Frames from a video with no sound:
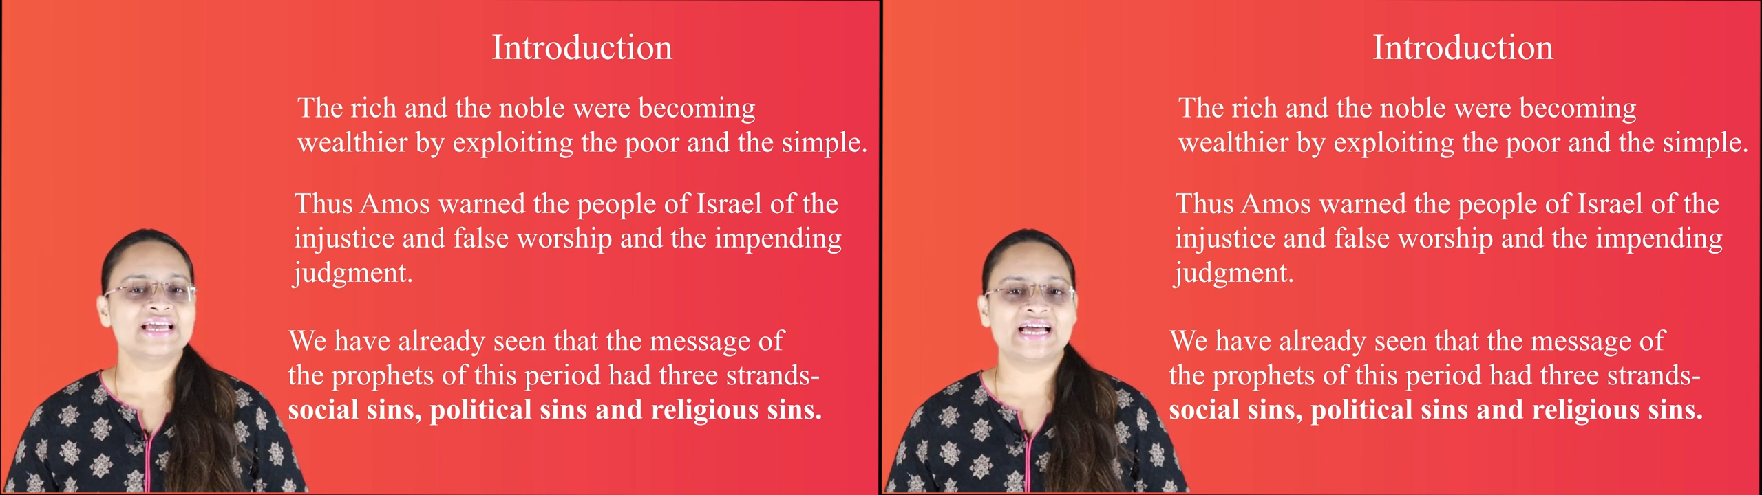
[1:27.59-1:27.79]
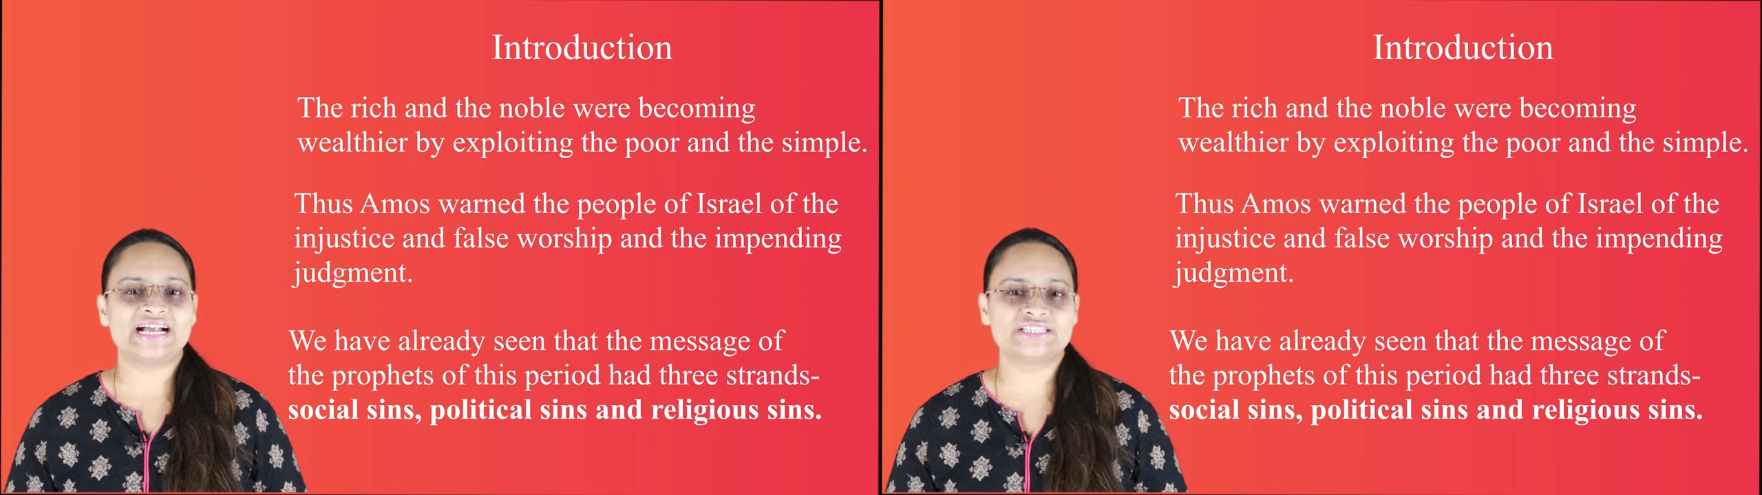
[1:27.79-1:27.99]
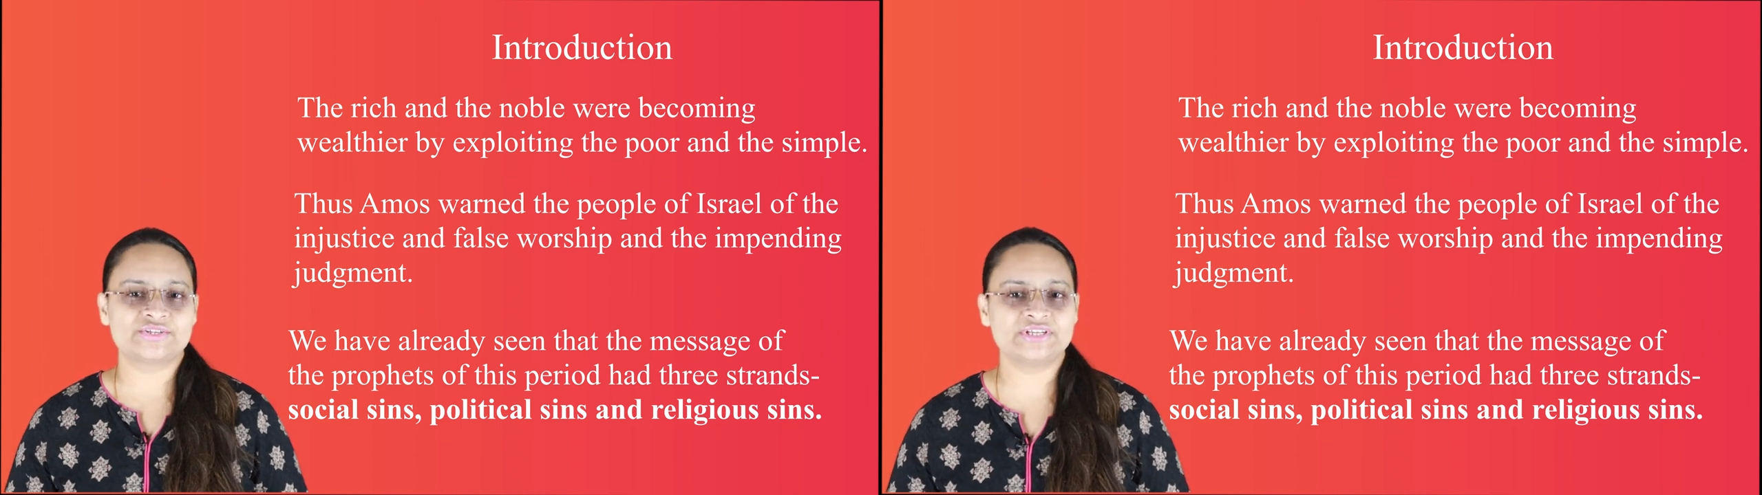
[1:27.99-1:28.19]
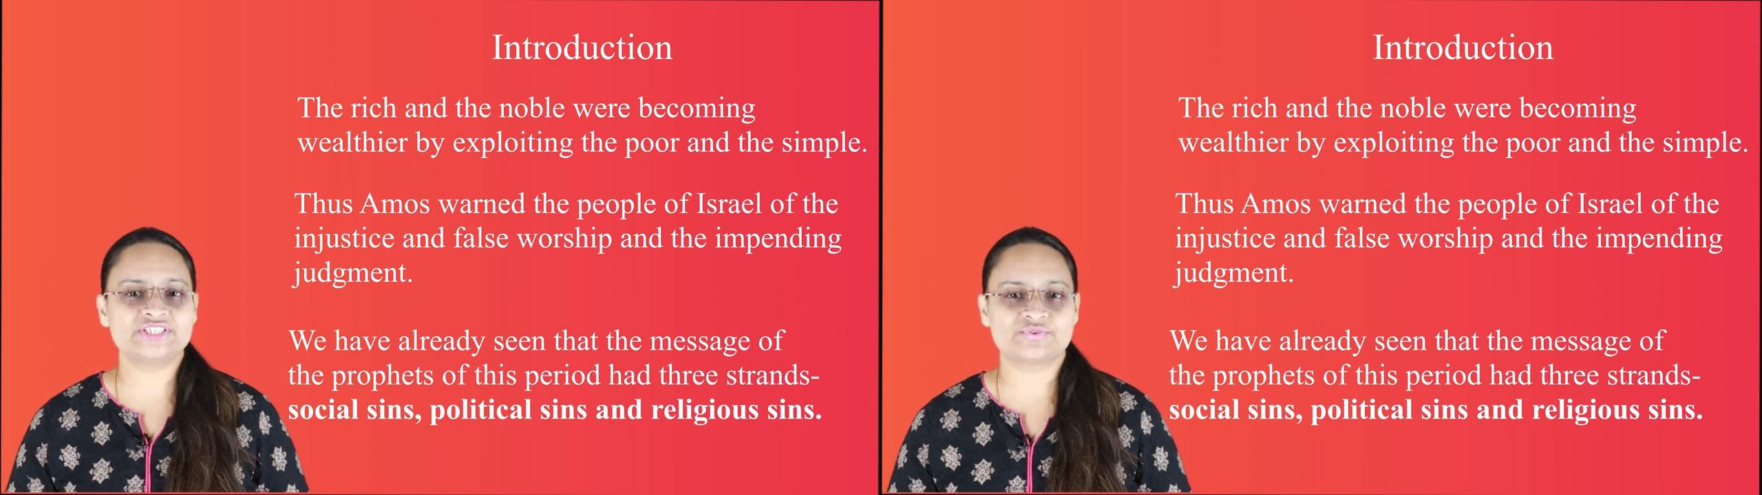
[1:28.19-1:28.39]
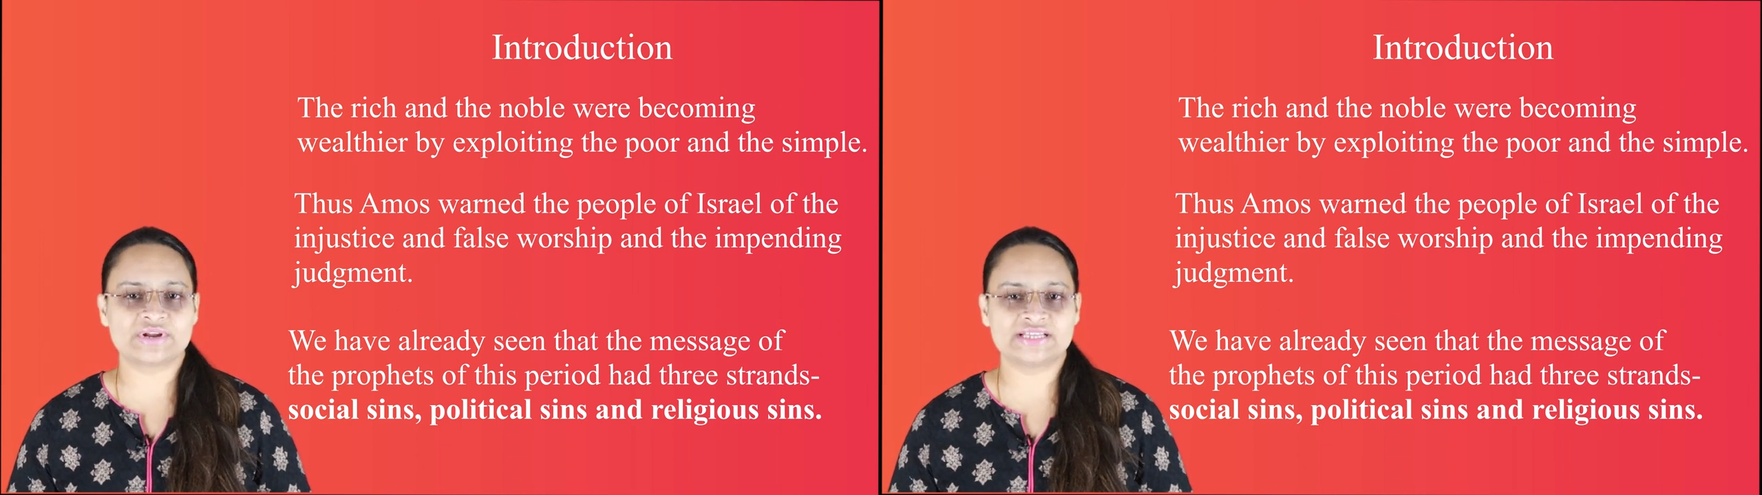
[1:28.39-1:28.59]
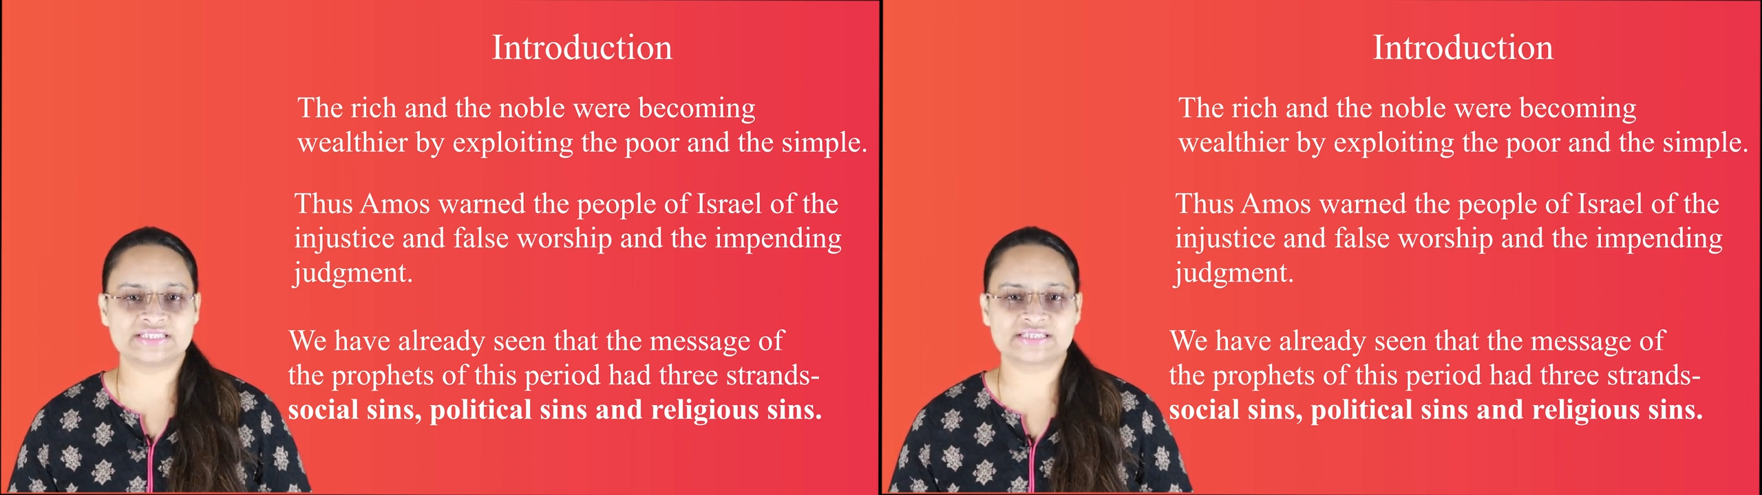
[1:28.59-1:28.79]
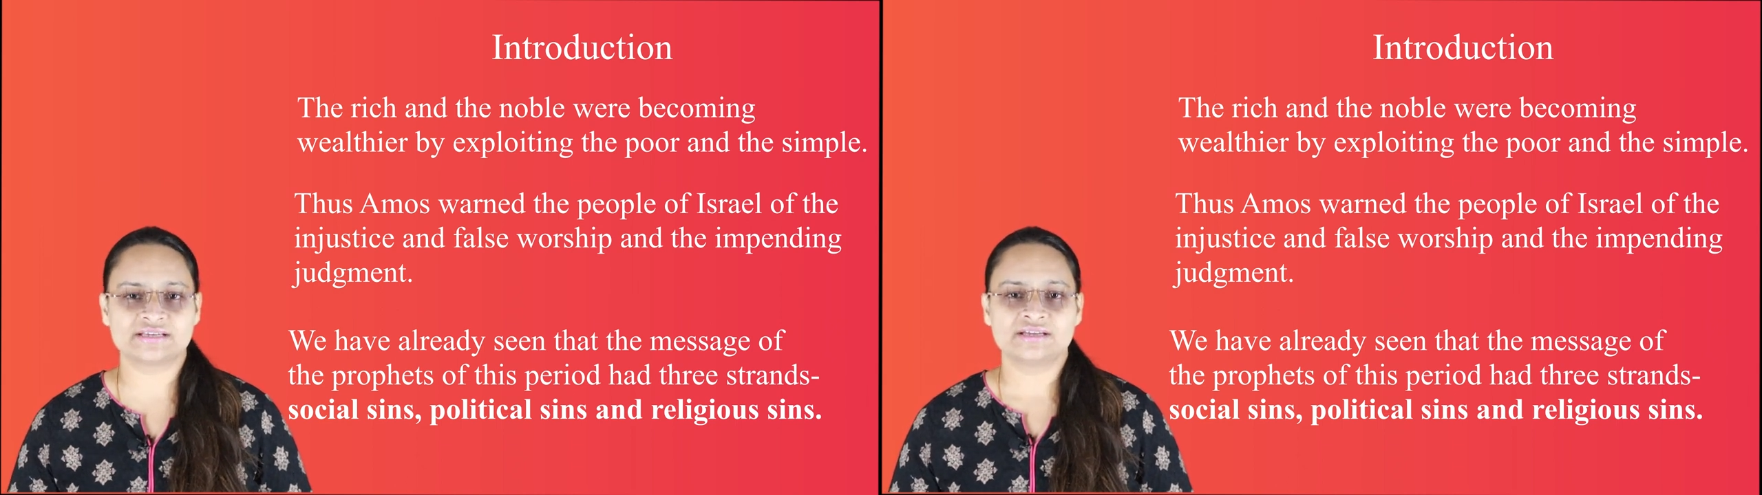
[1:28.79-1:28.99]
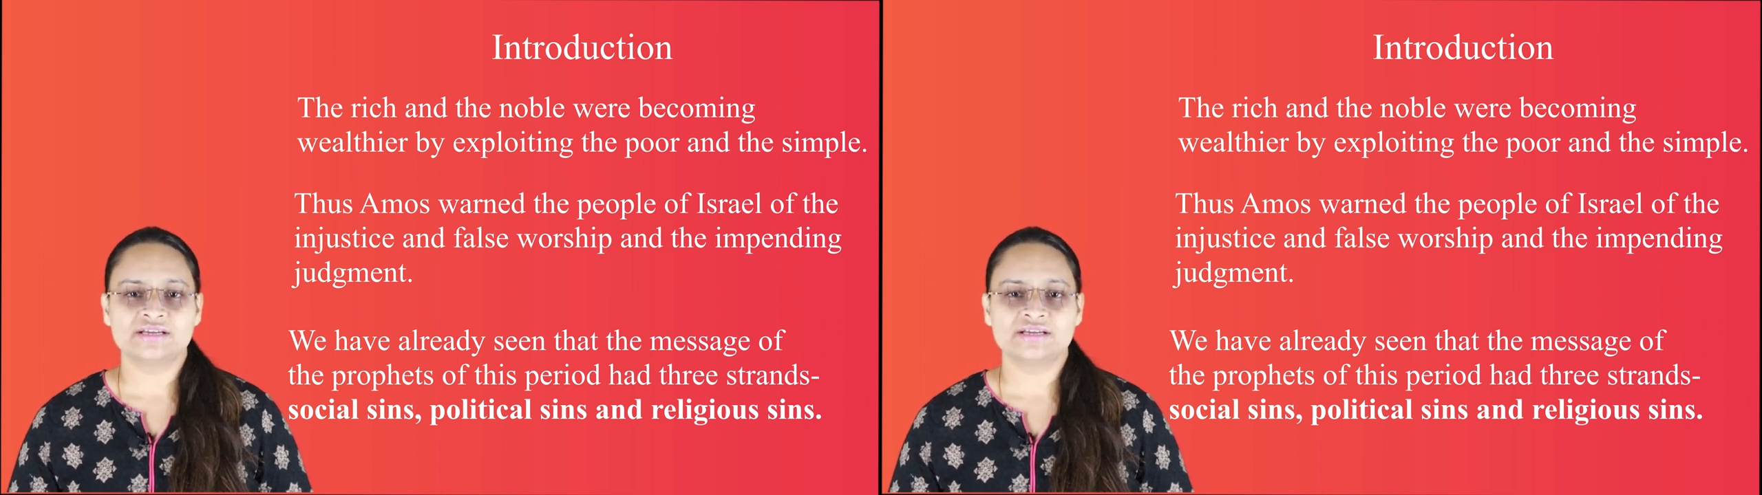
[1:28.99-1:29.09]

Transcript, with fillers: had three strands